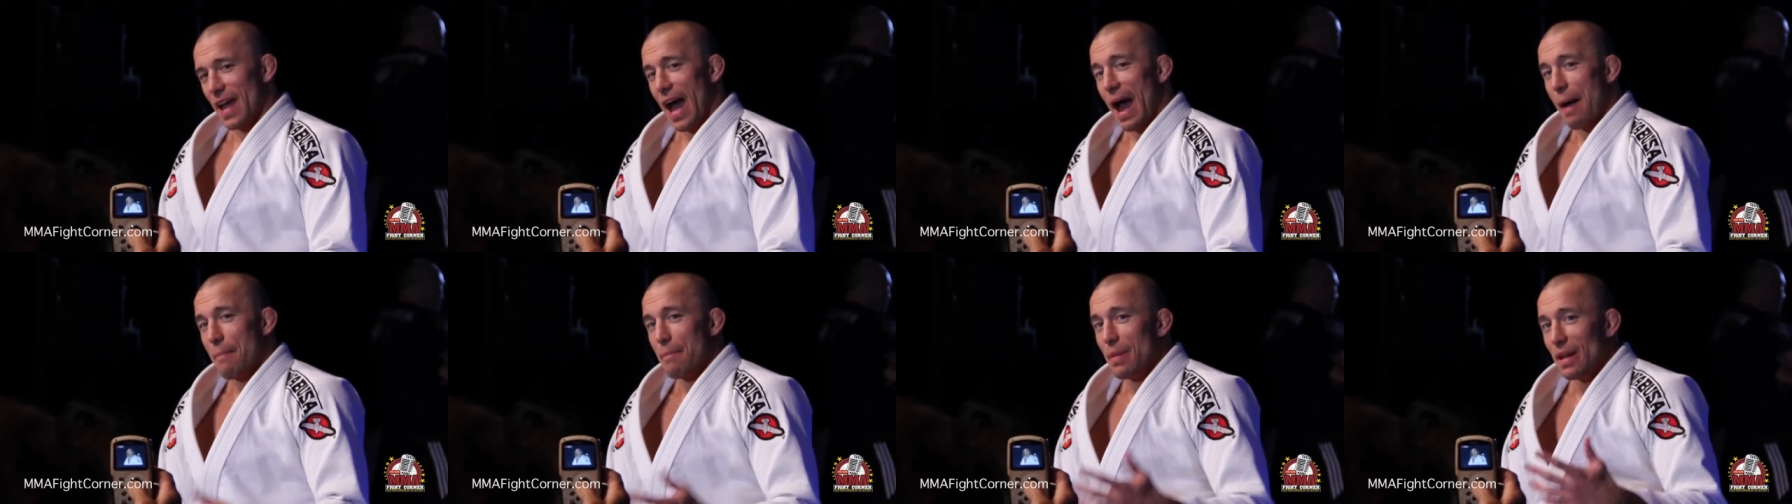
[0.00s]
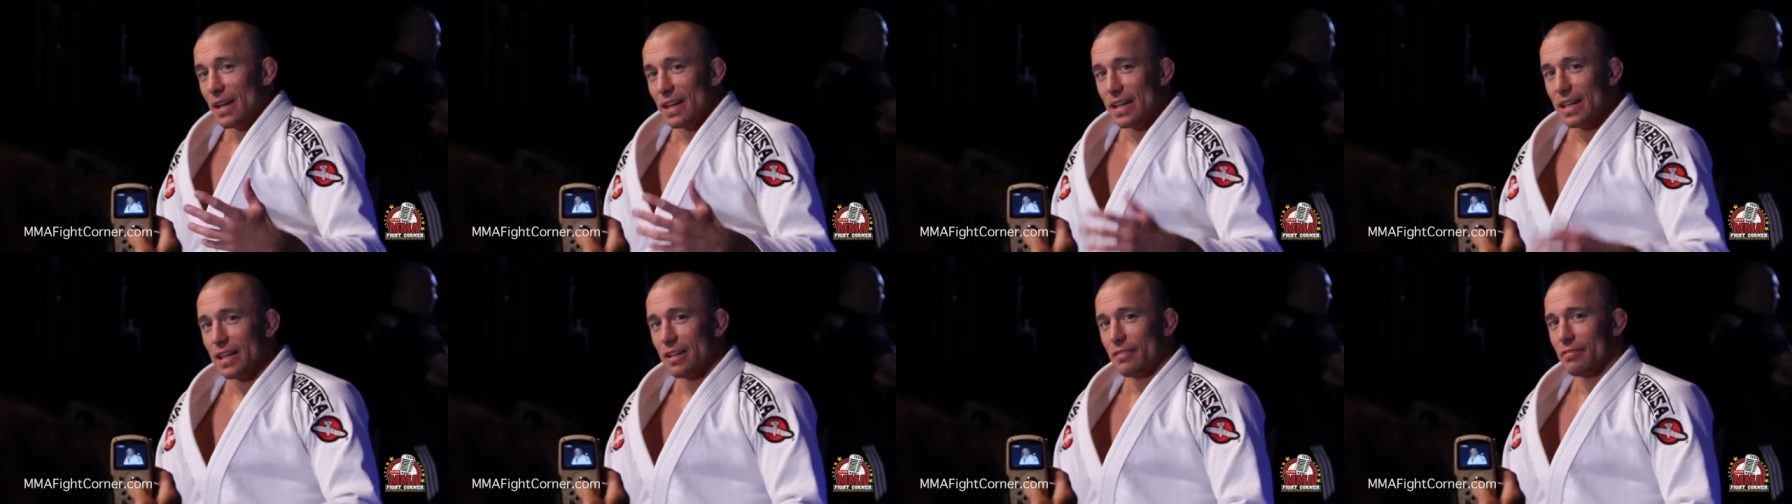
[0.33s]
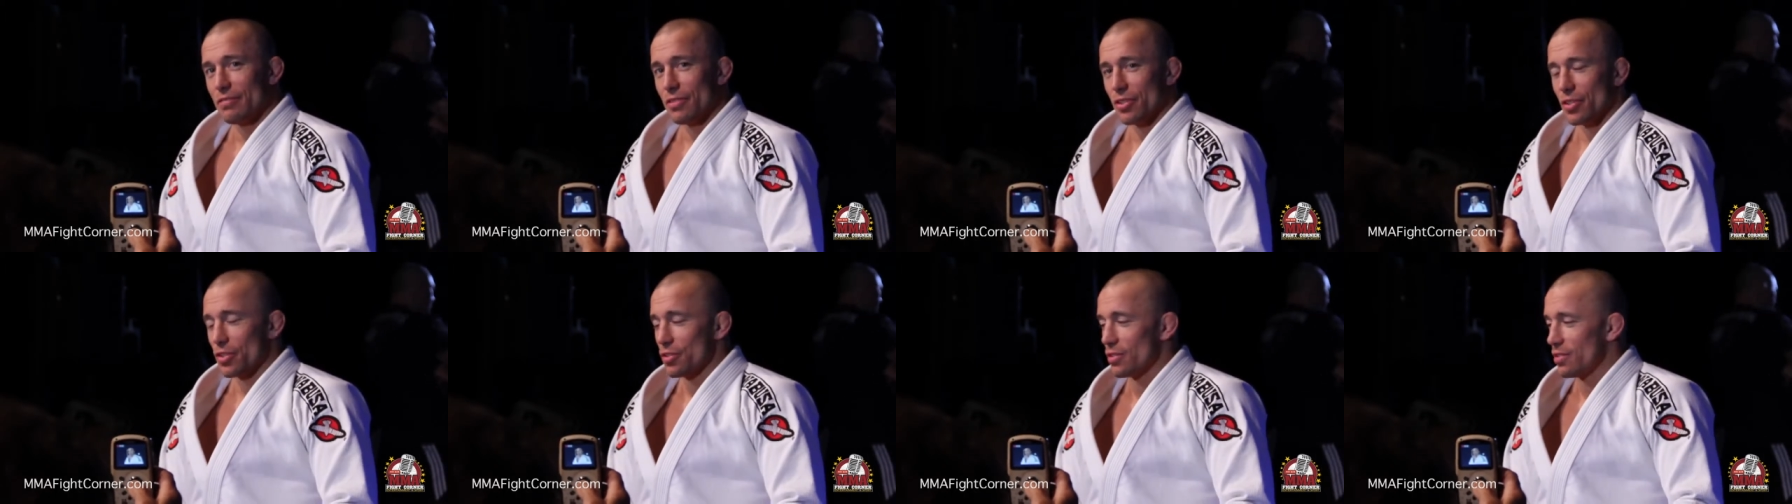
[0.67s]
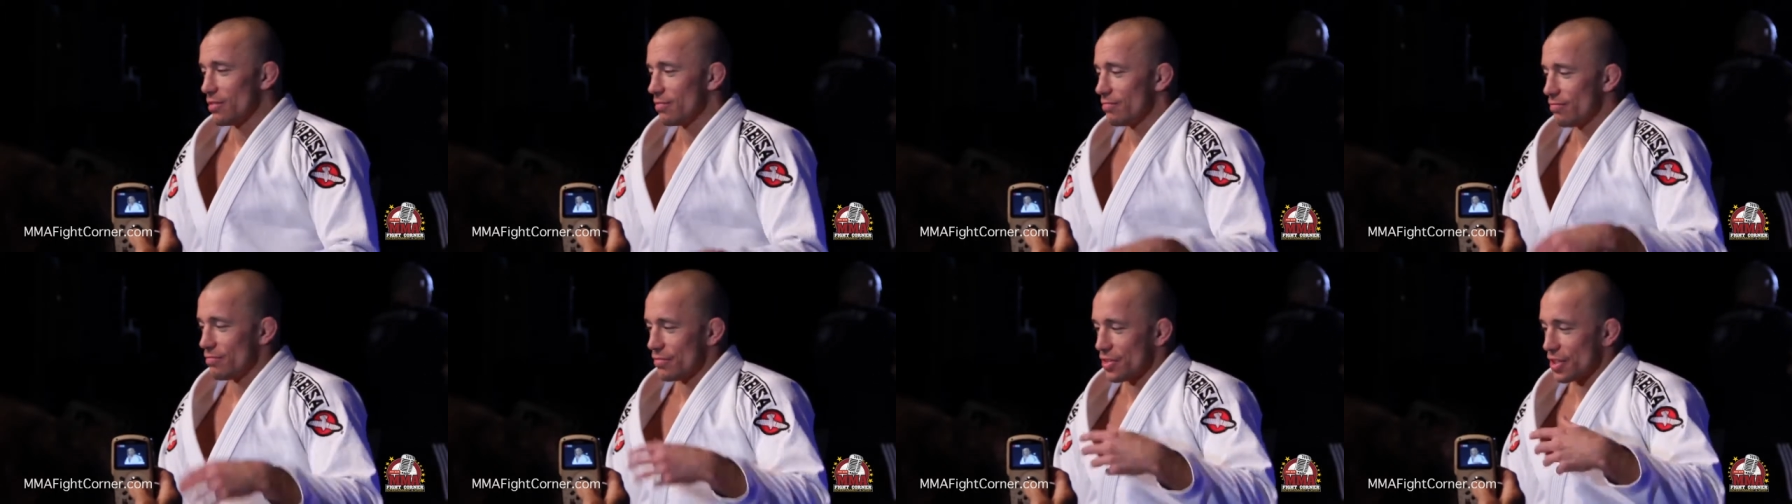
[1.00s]
I believe you should
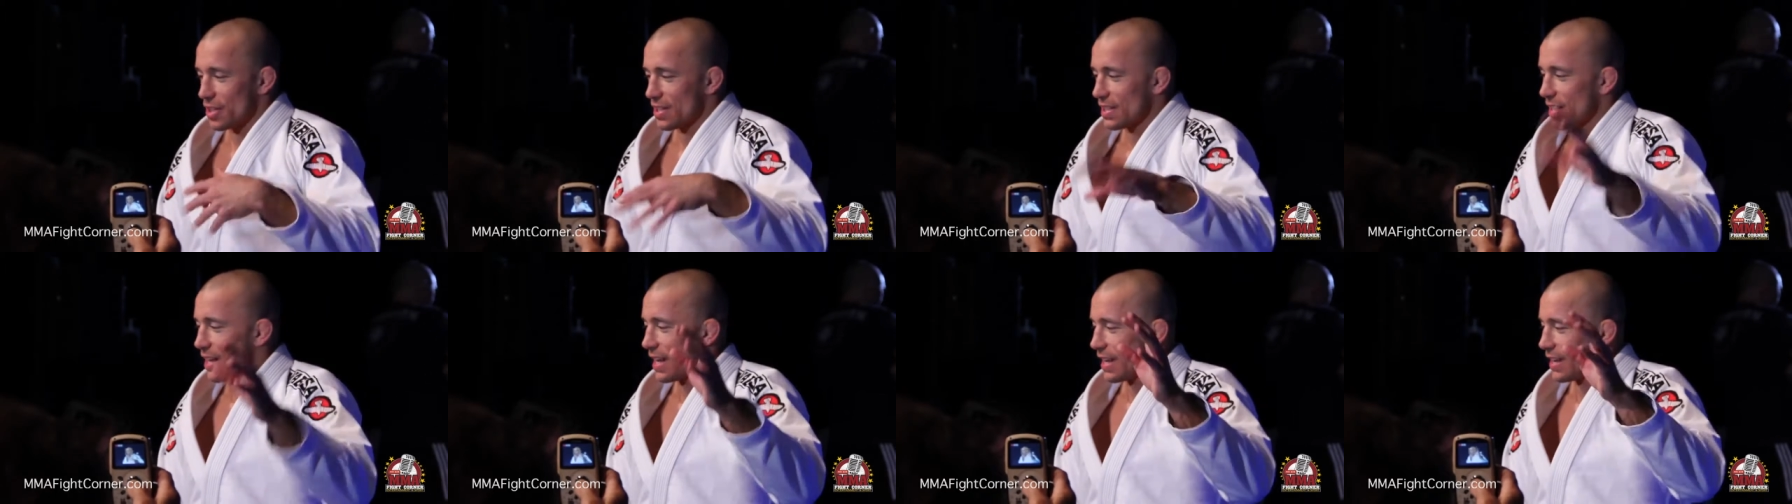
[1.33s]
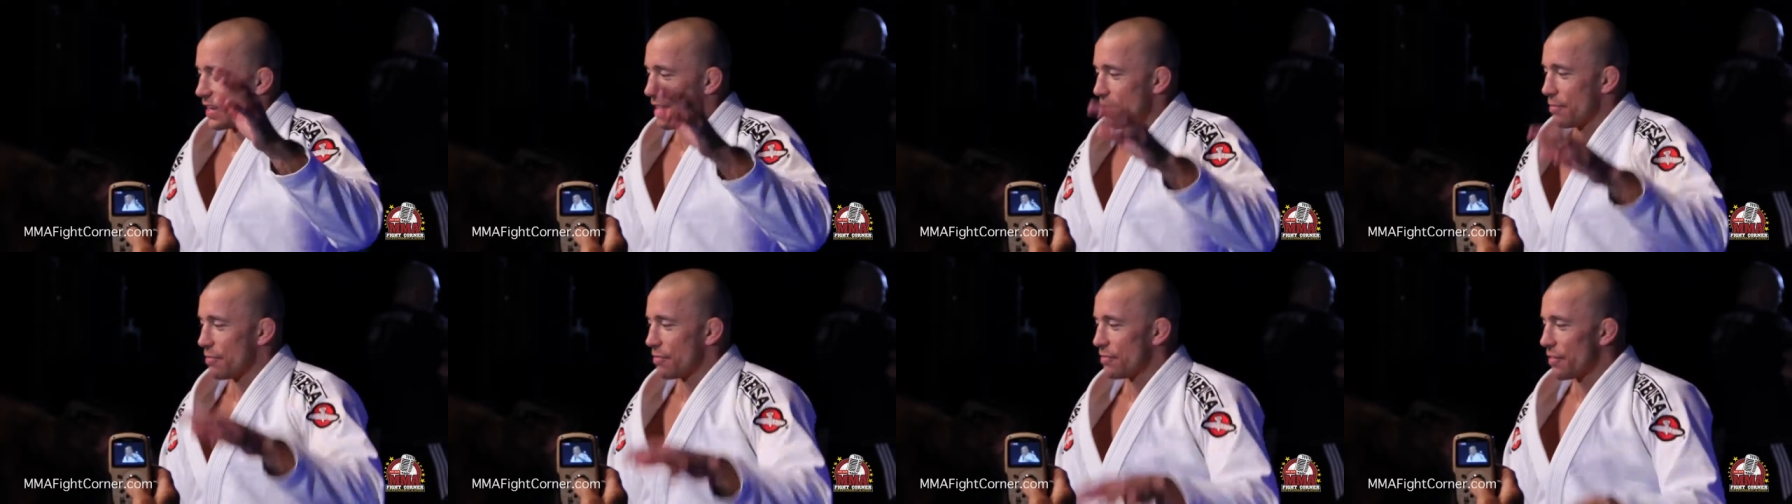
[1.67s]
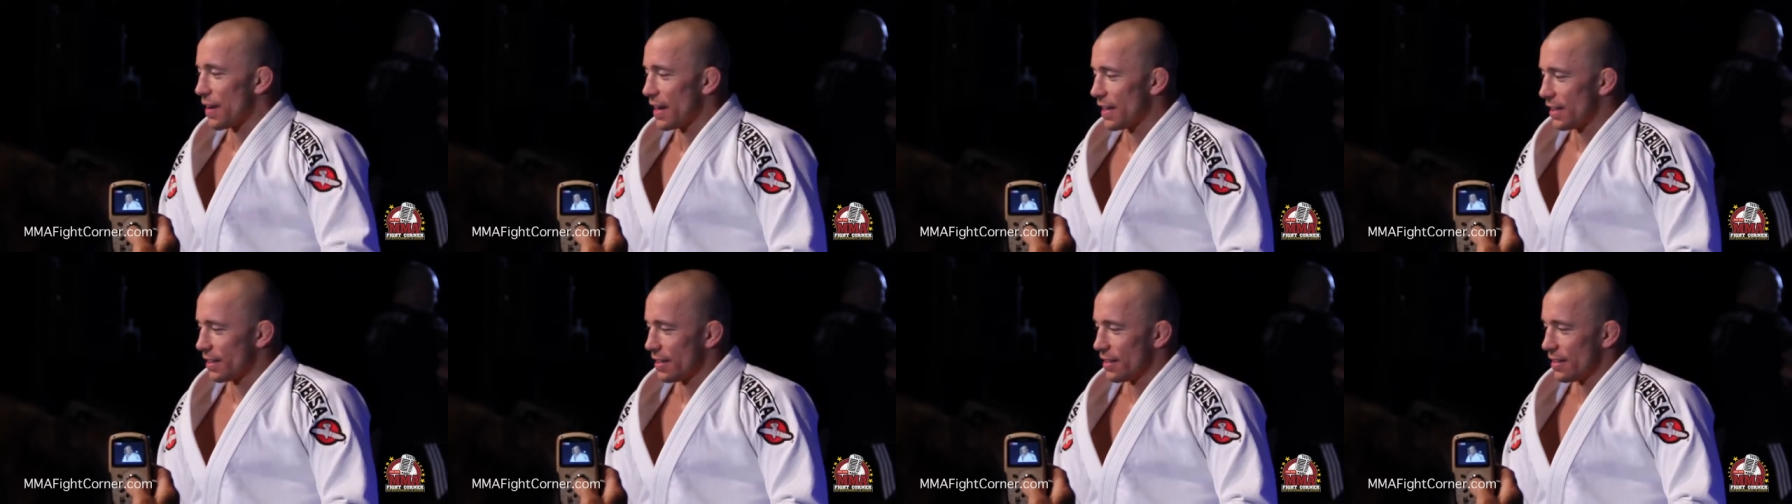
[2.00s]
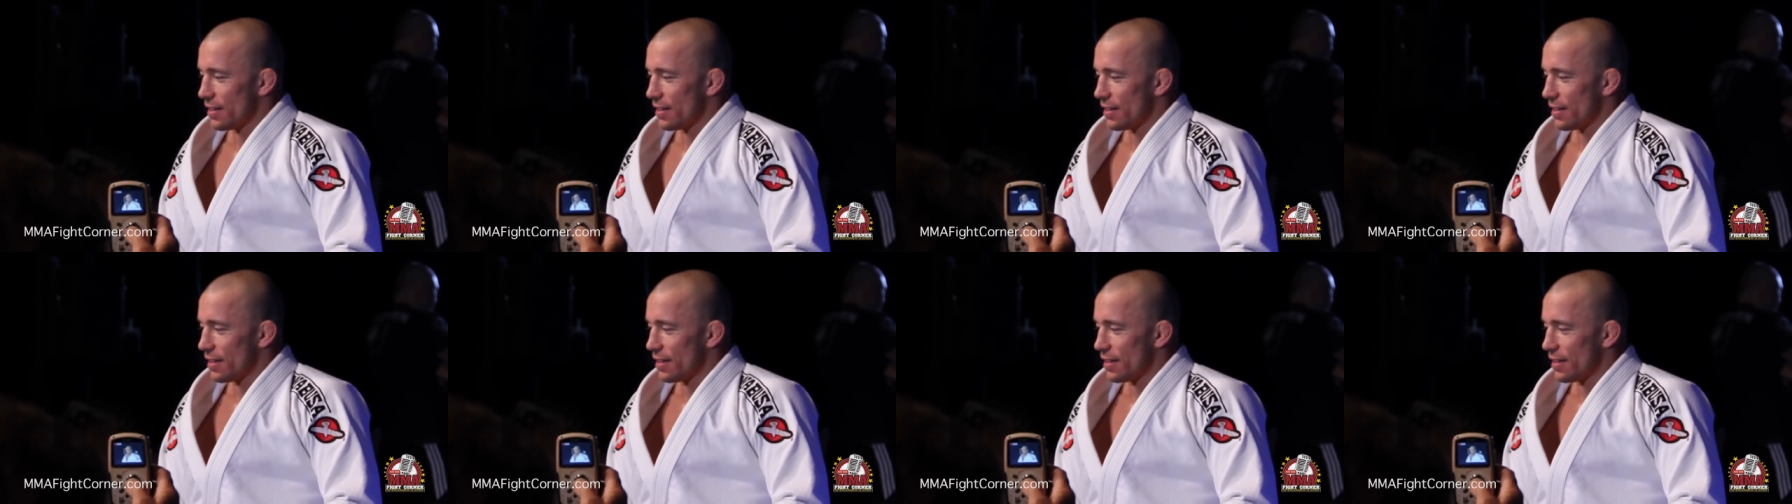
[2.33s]
just let them fight.